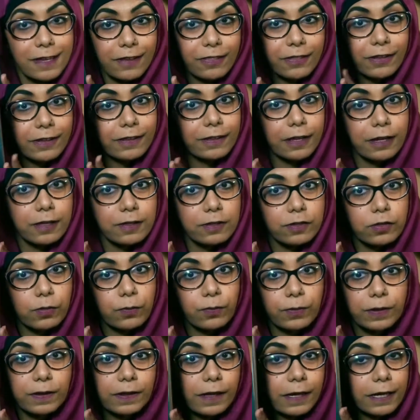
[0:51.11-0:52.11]
I think that's
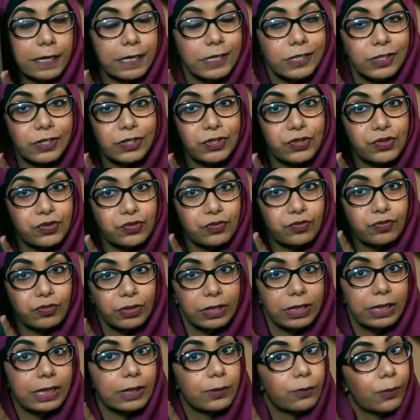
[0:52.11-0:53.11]
something that he does
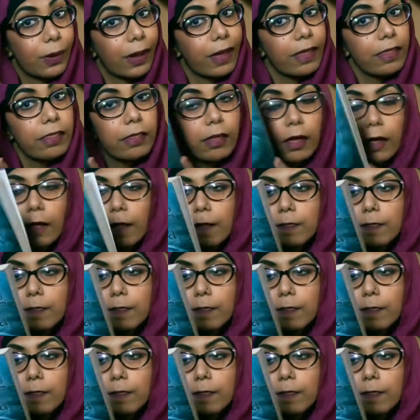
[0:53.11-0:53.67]
really well.